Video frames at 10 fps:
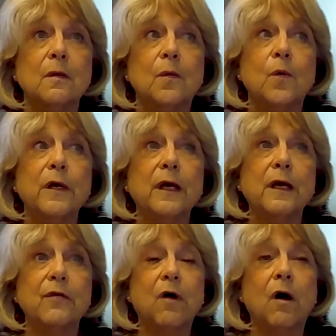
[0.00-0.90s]
what I
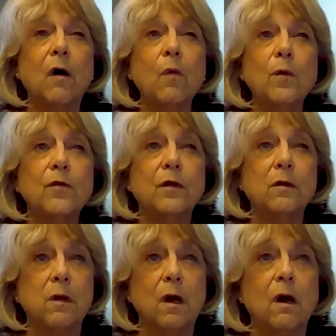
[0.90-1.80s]
saw was a
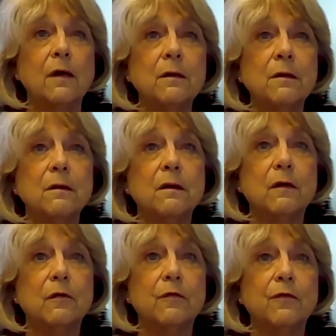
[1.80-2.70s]
lot
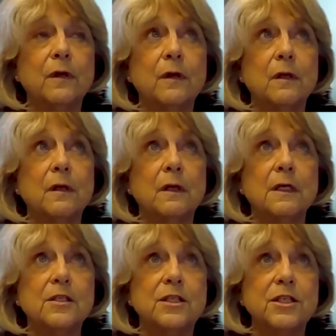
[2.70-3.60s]
of
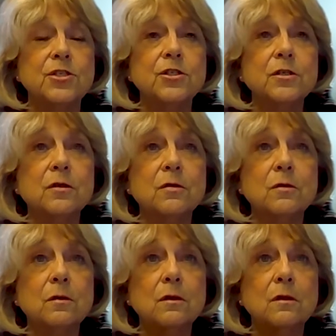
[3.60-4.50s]

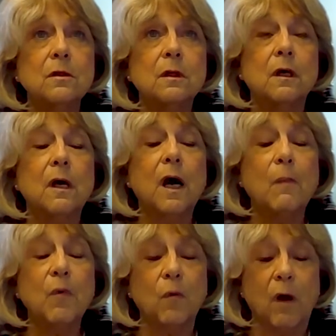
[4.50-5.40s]
additional
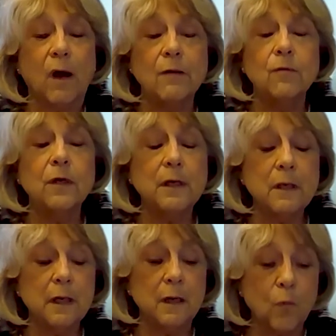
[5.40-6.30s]

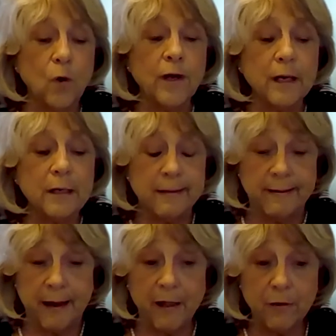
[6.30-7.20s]
camaraderie and working
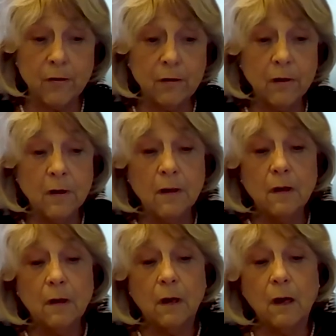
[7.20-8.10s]
together
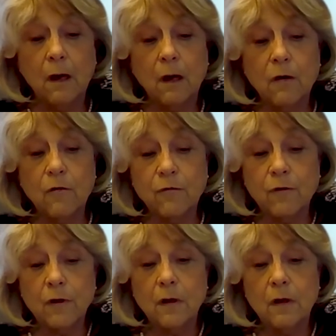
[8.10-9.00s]
of
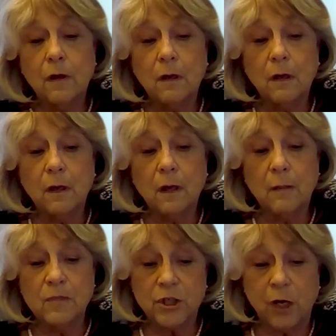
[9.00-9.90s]

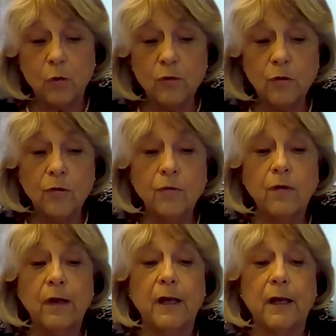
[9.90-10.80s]
shelters
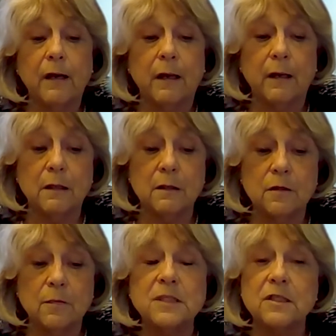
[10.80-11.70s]
and
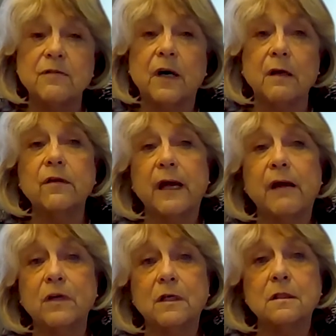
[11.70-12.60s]
domestic violence
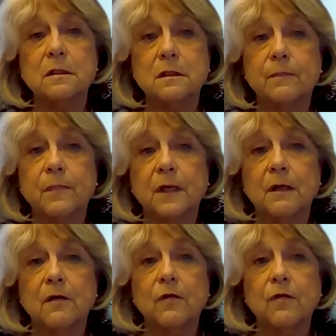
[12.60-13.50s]
advocates.
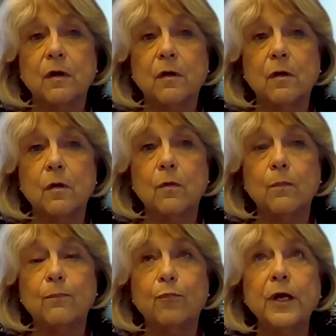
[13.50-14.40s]
So
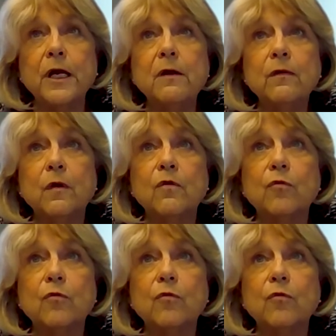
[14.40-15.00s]
bringing those